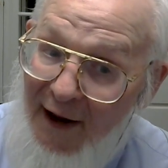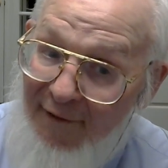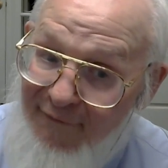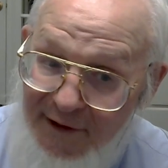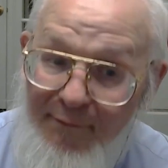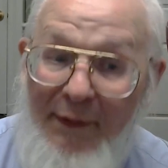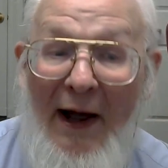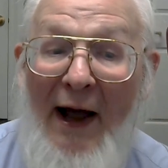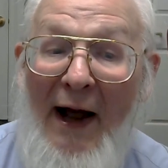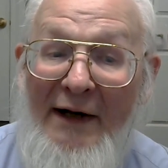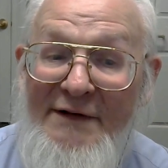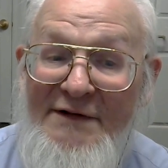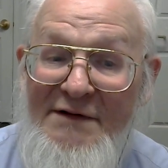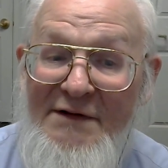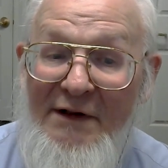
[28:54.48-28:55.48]
have
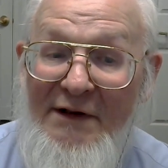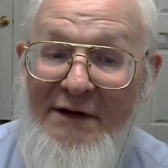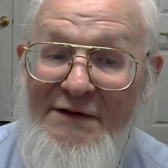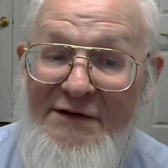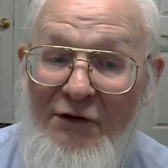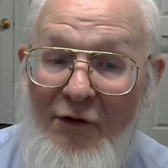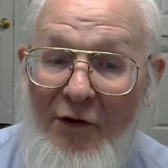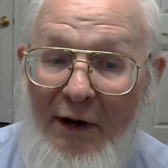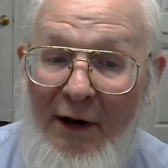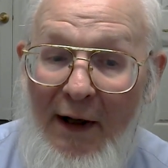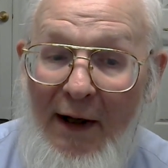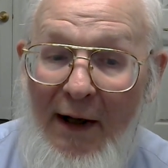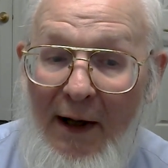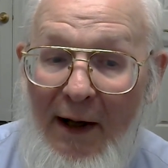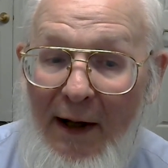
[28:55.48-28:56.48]
impacts and so on.
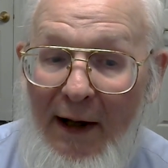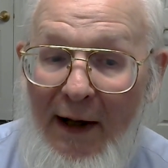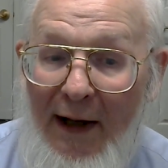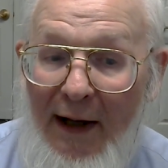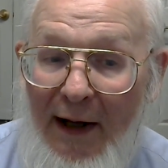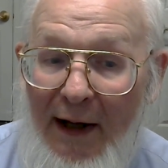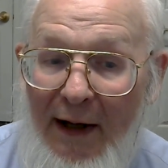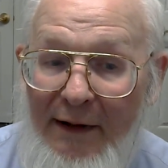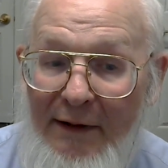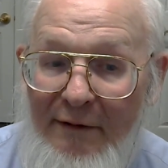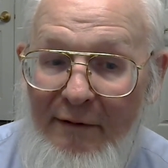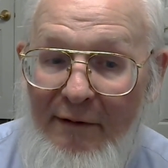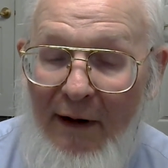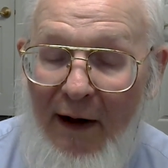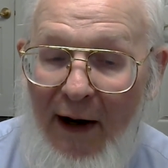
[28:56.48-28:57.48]

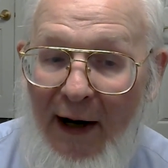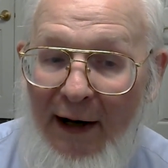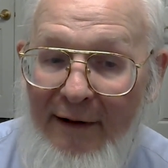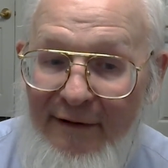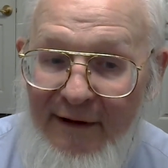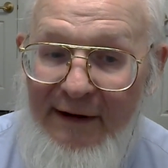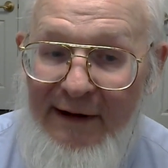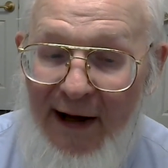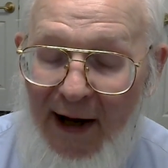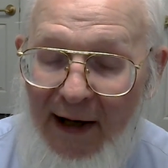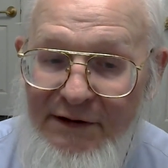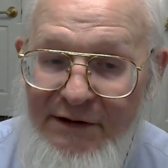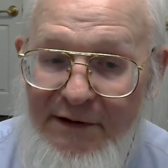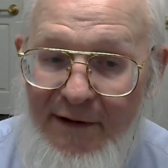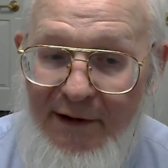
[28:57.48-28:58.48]
And I think
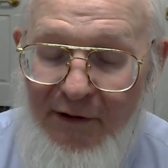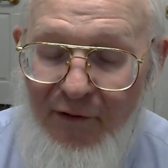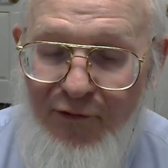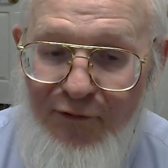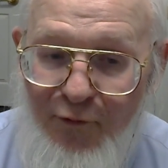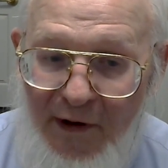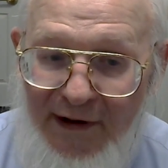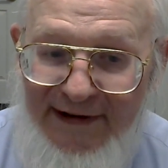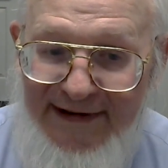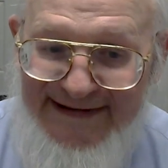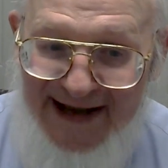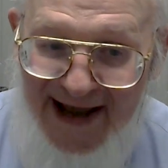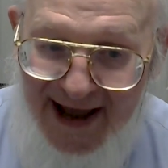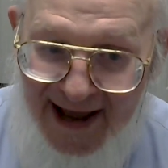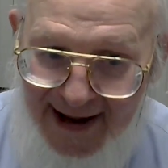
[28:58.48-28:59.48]
actually that is what
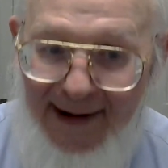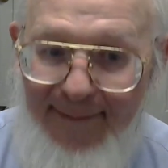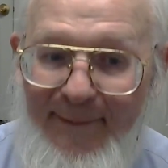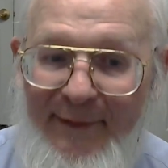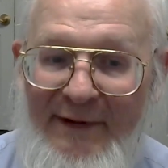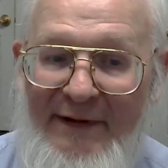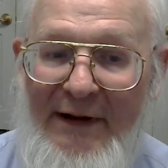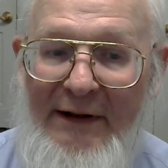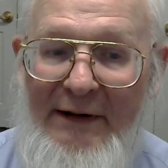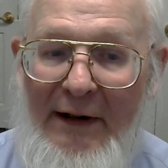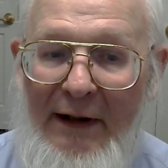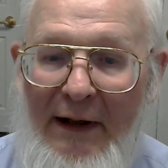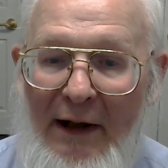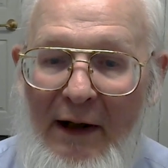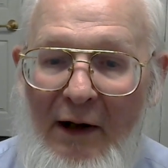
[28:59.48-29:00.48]
is happening
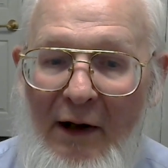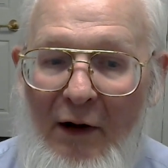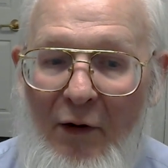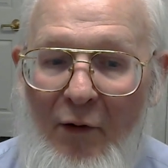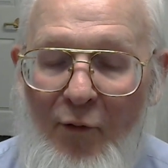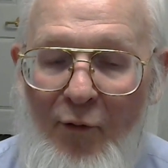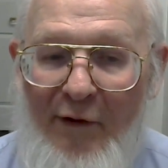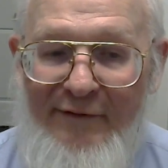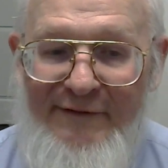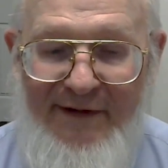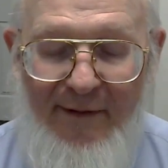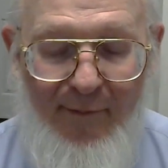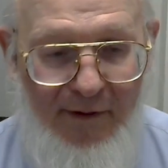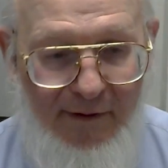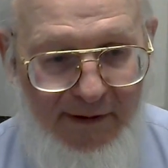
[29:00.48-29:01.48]
with
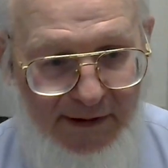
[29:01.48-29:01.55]
some of